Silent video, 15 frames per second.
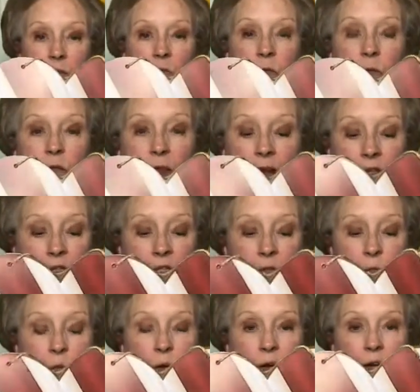So that's
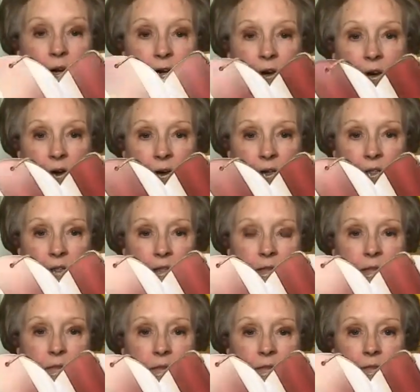what I got.
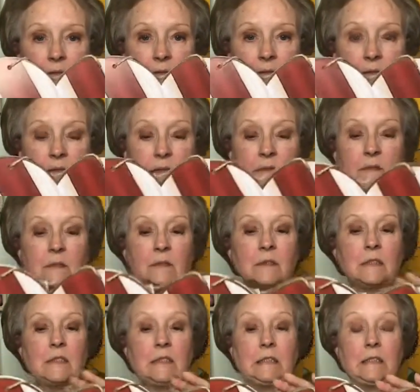
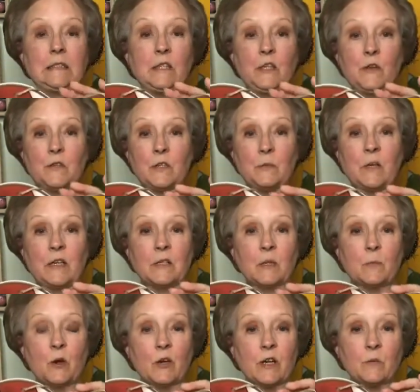Didn't get to use them because the
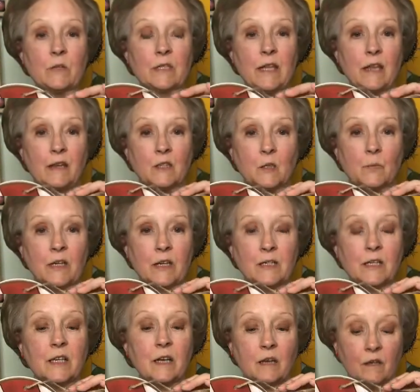party was canceled because
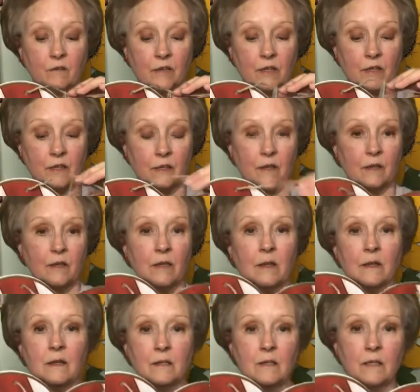of COVID.
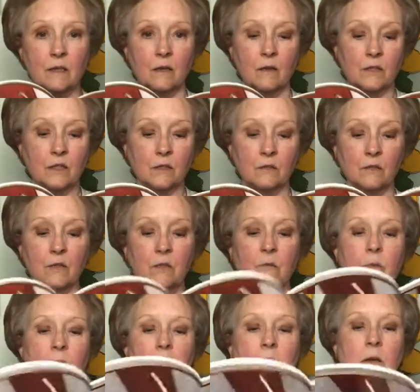So I turned it
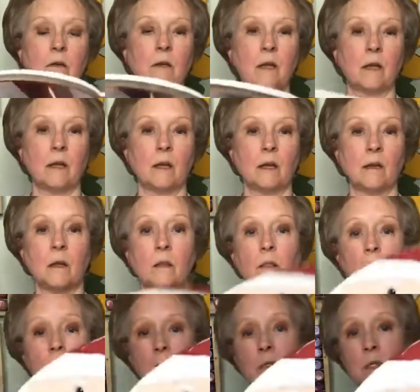around and
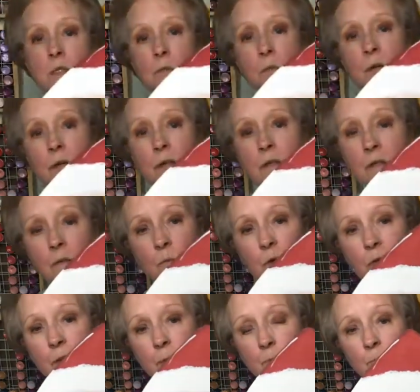this is what I did
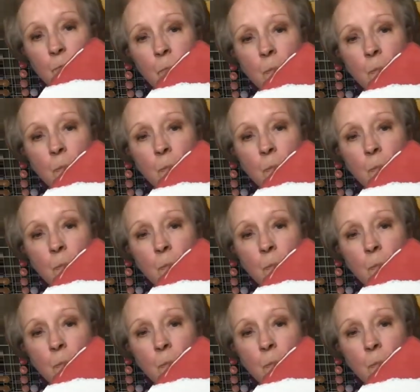with them.